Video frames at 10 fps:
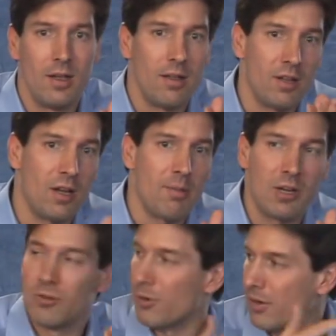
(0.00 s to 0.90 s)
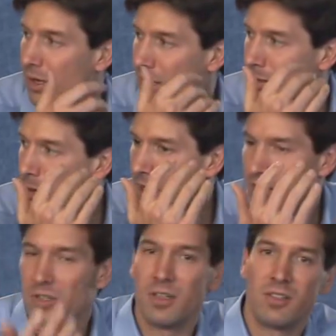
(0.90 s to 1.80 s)
The common control dialog
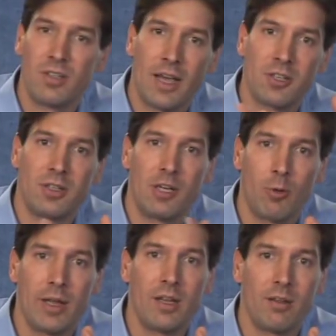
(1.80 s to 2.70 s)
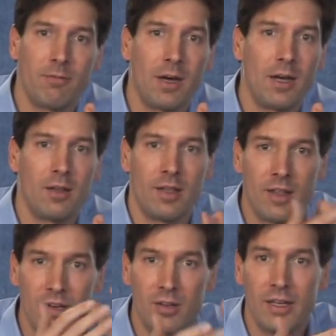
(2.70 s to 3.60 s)
box is actually creating the file and
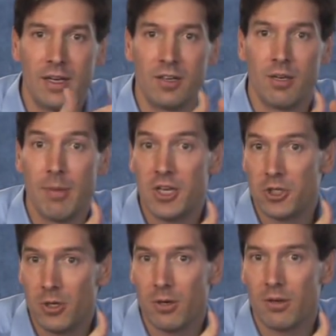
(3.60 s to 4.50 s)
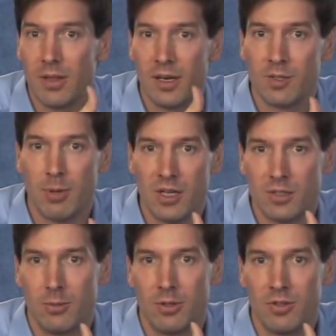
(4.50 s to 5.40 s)
then deleting it to make sure that it's
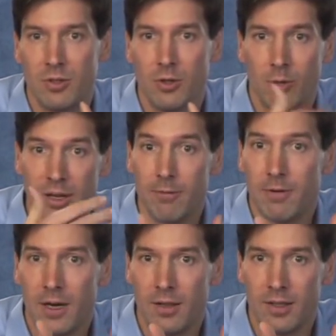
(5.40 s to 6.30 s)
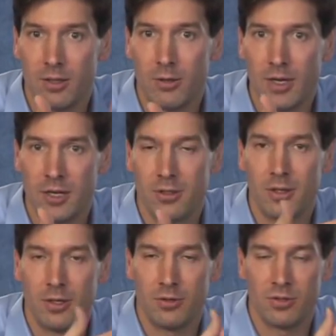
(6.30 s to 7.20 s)
possible to create a file at the location
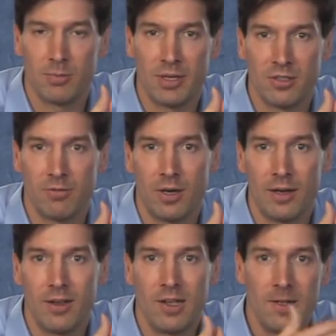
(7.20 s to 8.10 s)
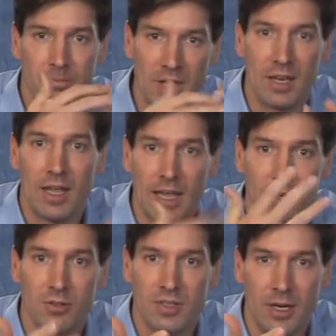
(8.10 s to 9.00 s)
that user specified and
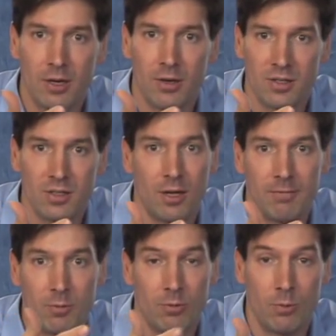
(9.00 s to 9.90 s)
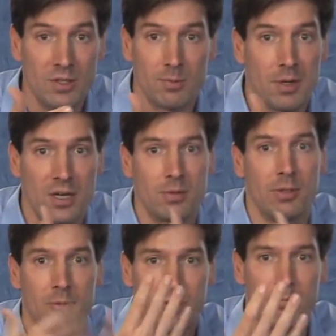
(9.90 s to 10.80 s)
handles the error itself. If it wasn't
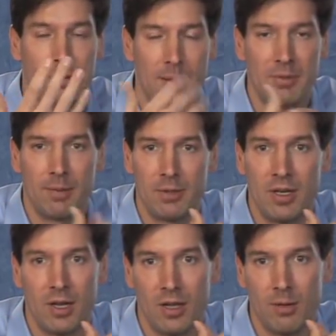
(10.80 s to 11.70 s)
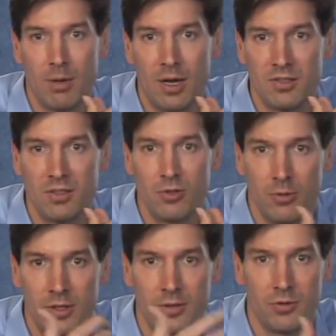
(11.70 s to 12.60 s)
possible, it would have propped up a dialog box and told
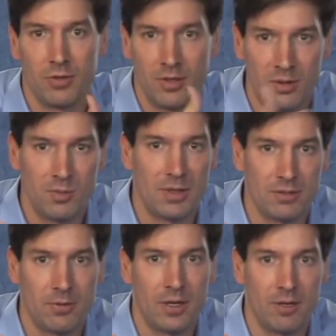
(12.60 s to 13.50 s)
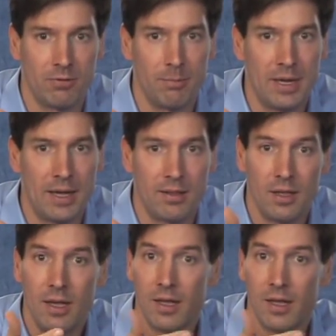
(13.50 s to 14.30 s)
the user to specify a different path.